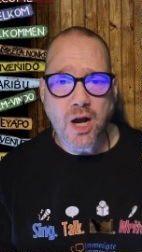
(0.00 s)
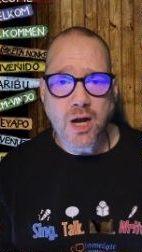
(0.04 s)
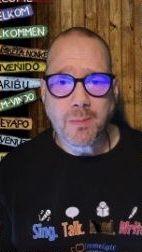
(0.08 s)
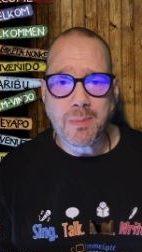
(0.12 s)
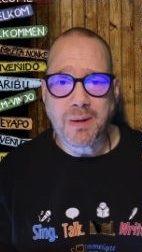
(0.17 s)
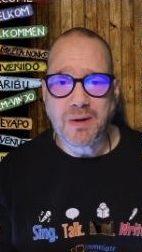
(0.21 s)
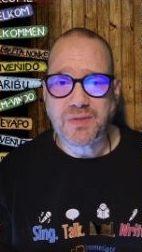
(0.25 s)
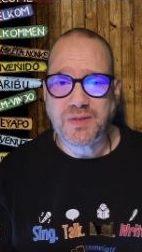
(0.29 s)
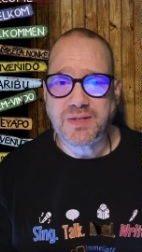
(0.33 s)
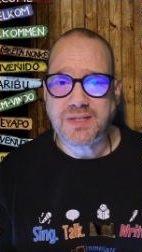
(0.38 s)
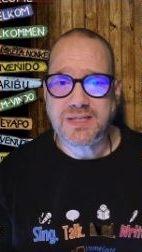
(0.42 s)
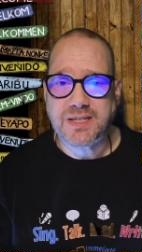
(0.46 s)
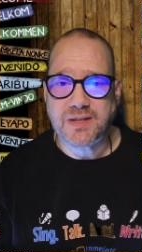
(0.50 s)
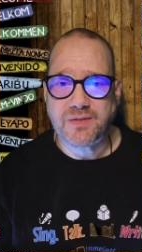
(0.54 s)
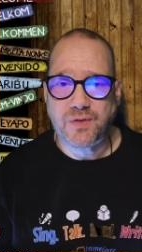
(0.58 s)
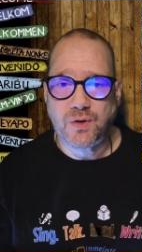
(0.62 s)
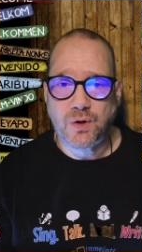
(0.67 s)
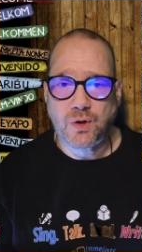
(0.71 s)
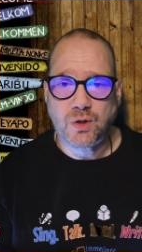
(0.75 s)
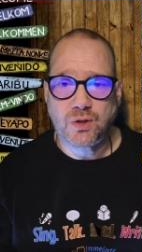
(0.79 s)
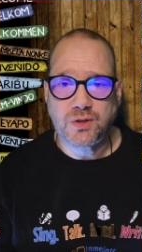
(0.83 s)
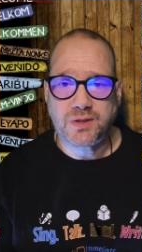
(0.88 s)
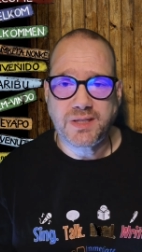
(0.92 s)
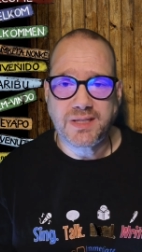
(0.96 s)
about the
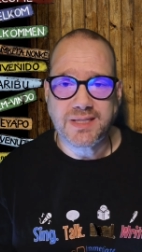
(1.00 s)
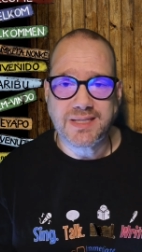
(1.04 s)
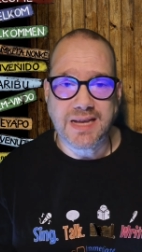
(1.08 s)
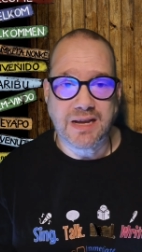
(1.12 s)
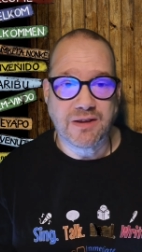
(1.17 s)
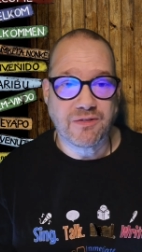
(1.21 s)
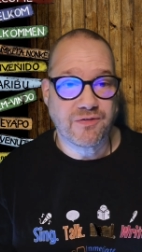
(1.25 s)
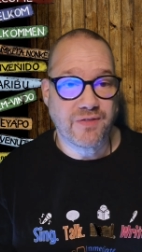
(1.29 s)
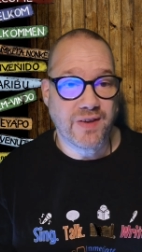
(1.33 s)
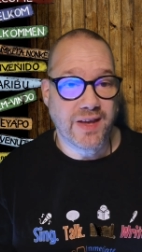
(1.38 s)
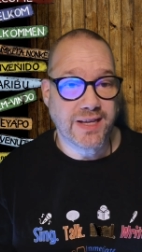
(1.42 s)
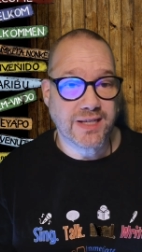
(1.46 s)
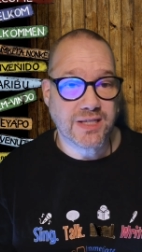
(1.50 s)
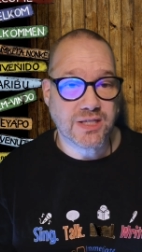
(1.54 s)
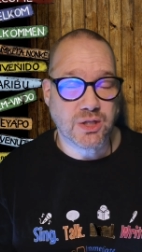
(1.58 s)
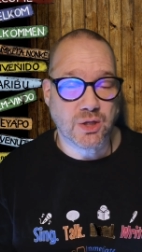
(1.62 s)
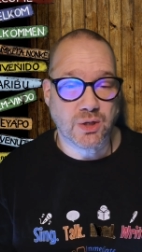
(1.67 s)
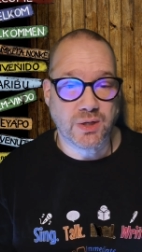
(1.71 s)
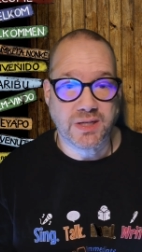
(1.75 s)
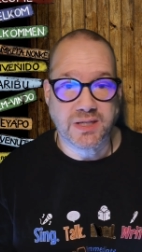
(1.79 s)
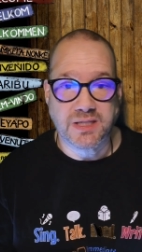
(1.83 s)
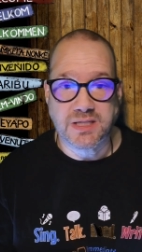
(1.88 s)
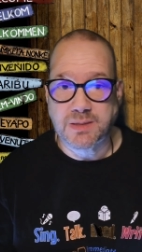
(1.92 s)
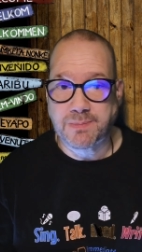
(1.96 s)
difficulties I face
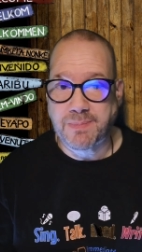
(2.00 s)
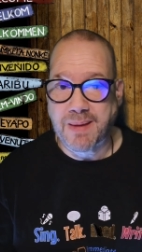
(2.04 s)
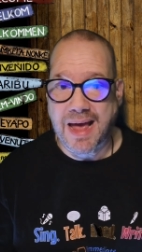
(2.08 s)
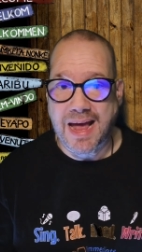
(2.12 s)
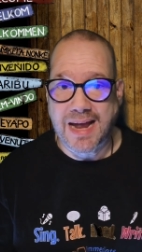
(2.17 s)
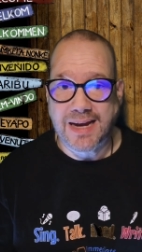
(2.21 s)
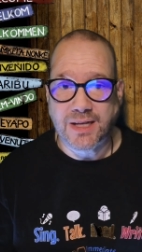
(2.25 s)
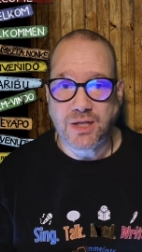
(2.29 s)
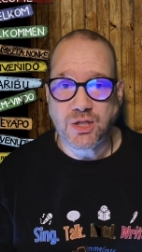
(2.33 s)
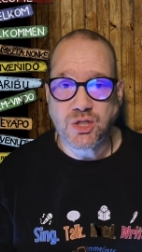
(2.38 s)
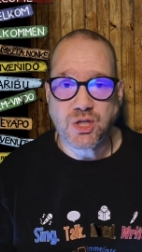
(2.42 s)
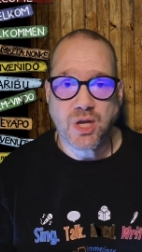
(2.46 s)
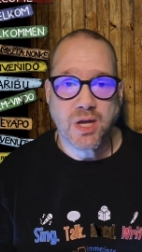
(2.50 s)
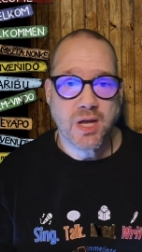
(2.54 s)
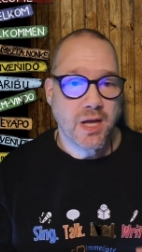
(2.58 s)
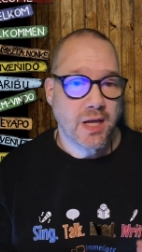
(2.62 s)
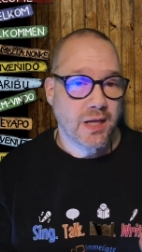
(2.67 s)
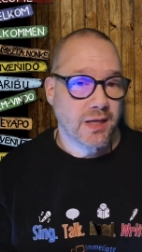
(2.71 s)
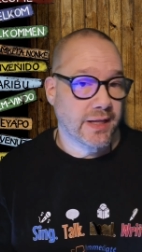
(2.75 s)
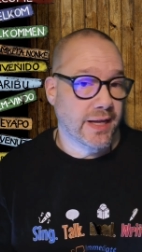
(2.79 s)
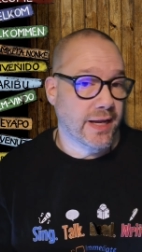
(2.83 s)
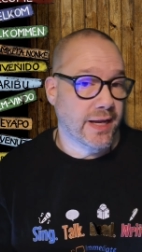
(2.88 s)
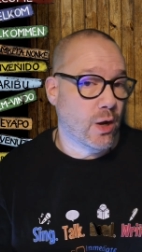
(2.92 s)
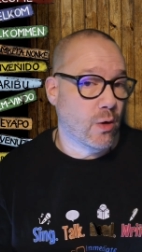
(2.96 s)
learning Spanish,
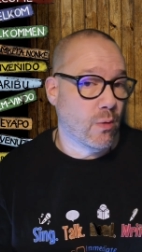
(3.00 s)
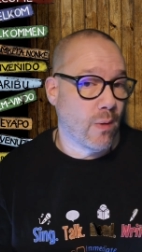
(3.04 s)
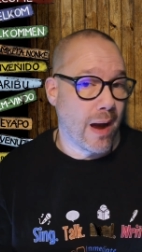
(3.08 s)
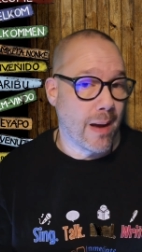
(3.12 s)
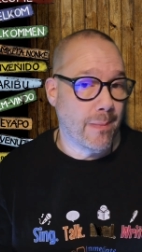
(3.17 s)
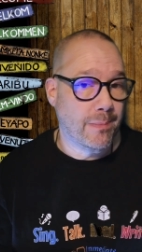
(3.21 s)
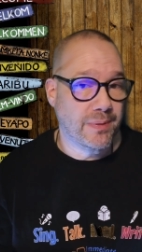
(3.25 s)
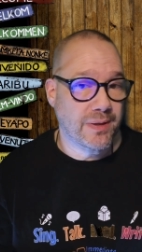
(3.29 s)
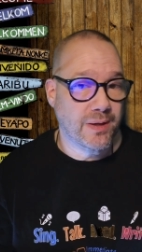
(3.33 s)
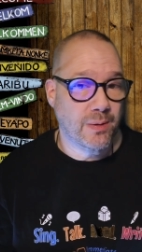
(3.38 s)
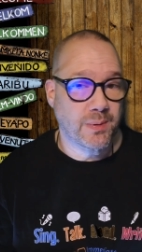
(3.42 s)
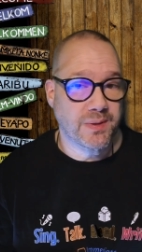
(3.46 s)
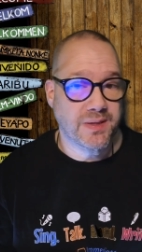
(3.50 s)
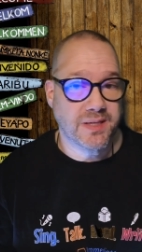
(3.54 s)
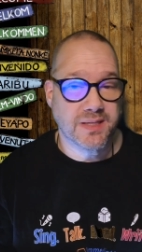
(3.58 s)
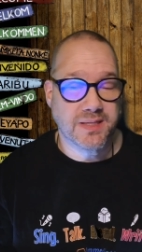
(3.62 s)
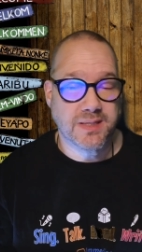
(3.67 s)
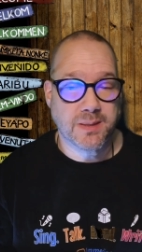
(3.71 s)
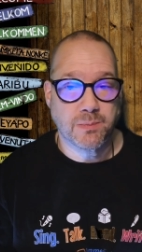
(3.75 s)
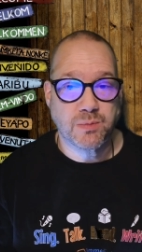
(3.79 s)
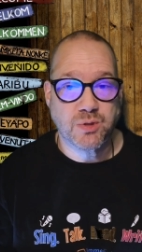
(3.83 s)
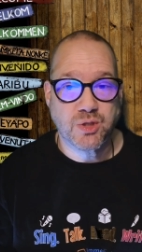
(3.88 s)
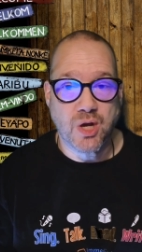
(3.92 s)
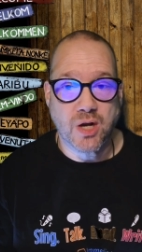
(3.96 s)
like grappling with the
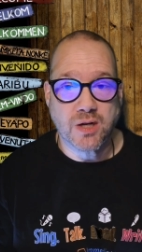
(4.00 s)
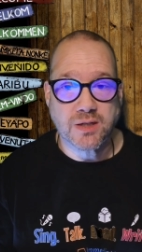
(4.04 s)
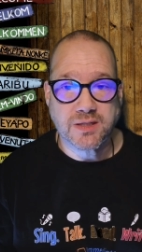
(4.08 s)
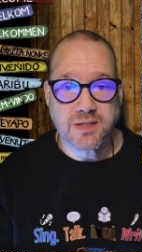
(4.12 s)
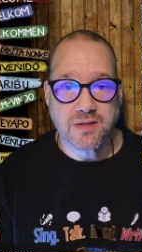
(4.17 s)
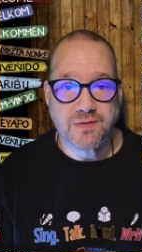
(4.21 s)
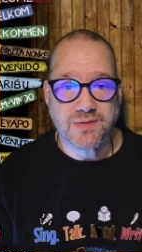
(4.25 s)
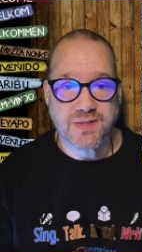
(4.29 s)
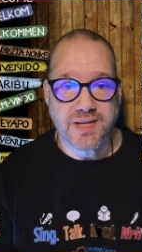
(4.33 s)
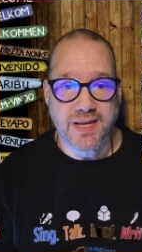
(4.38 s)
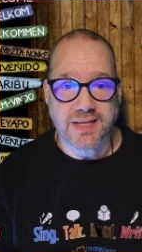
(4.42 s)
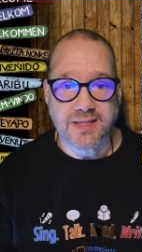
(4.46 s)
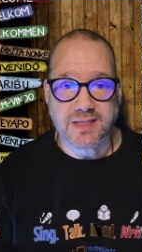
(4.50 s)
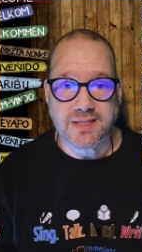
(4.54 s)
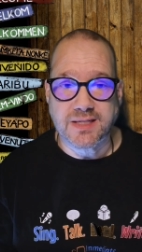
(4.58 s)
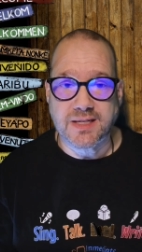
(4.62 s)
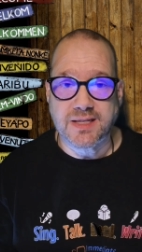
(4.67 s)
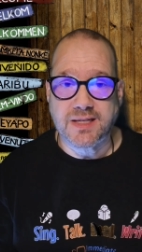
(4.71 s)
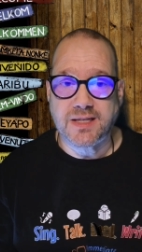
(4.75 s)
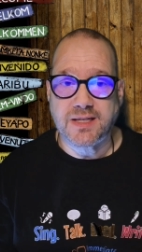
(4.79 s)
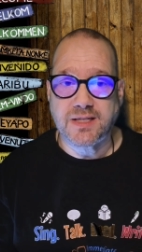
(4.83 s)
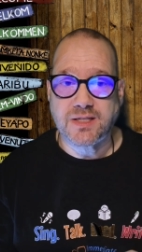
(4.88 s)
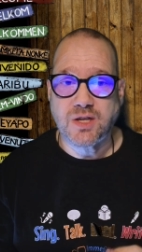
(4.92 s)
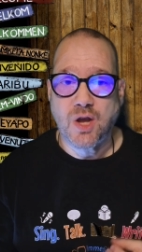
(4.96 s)
subjunctive
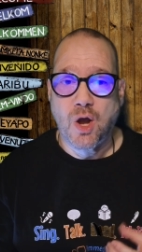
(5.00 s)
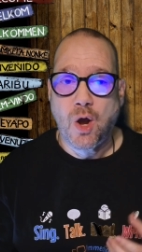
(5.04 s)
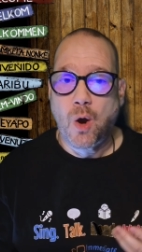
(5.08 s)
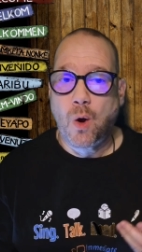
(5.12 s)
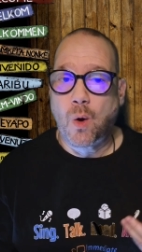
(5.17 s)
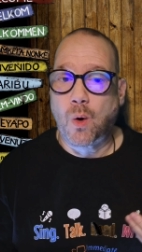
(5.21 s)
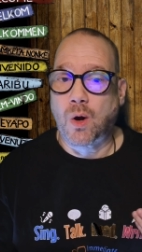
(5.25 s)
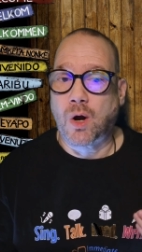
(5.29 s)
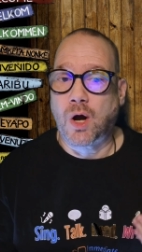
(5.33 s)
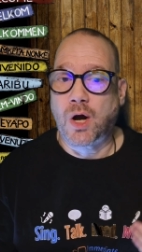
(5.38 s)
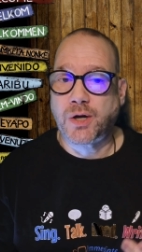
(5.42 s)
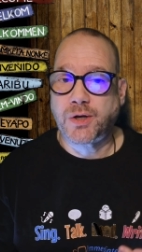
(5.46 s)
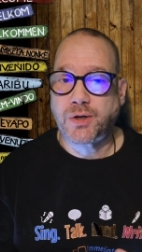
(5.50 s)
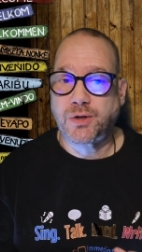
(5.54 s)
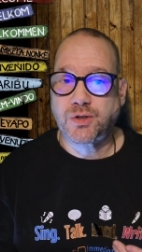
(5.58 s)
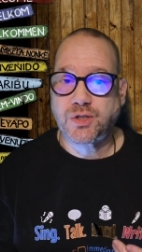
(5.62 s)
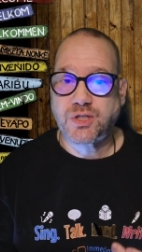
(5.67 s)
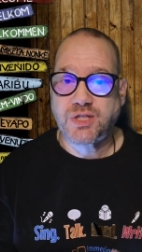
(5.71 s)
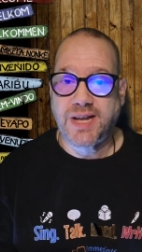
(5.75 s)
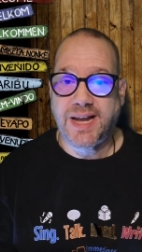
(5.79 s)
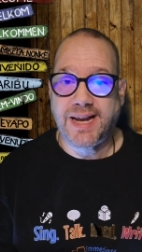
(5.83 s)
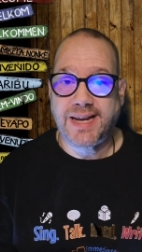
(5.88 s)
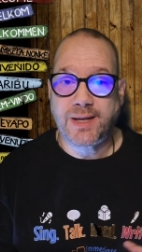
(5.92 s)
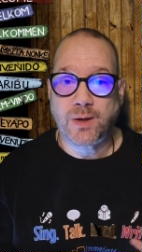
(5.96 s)
tenses or
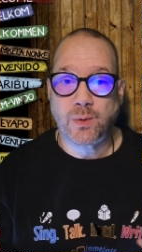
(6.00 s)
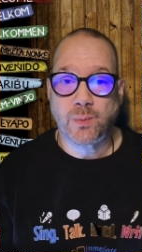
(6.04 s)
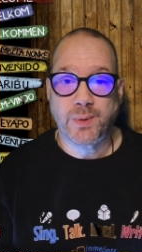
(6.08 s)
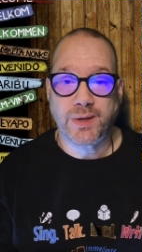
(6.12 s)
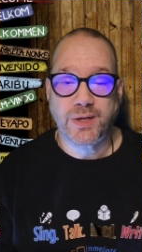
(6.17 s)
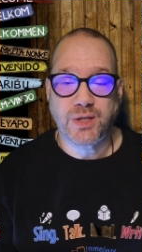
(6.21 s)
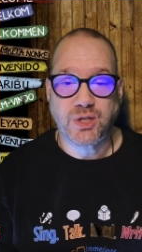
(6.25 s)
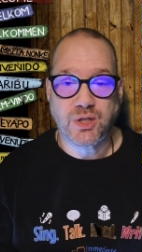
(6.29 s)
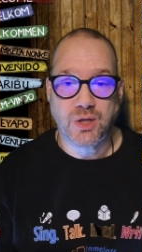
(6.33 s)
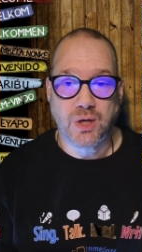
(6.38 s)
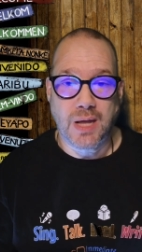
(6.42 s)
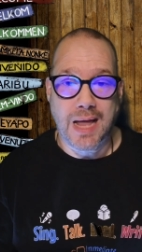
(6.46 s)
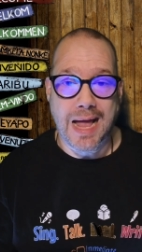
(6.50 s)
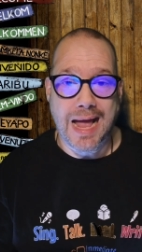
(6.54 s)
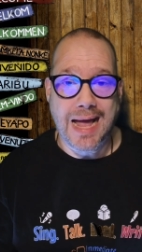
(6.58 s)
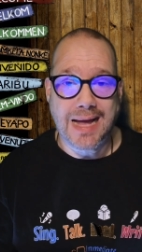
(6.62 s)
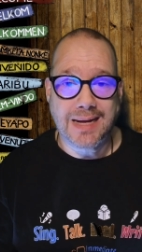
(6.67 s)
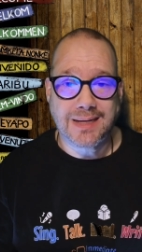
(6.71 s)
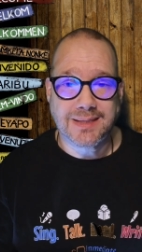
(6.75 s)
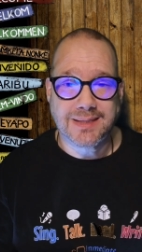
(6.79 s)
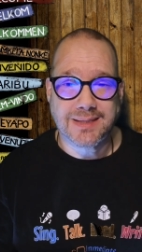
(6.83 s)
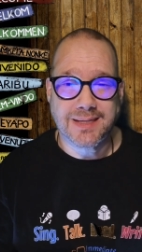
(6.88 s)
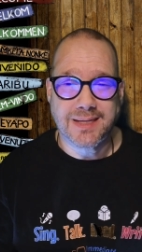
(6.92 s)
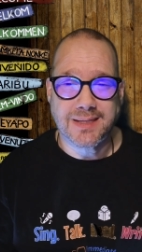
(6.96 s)
understanding regional
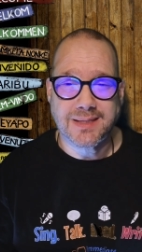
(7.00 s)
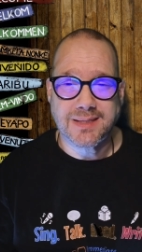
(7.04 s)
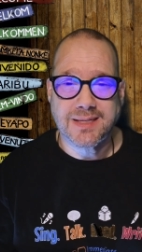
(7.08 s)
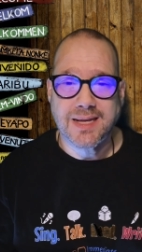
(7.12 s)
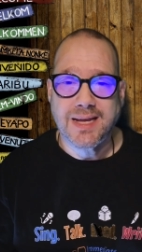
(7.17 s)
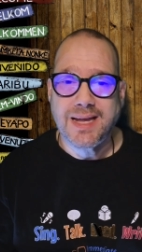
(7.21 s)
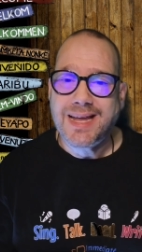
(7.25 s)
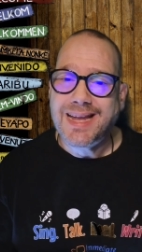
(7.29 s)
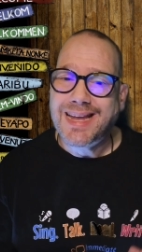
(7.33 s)
accents,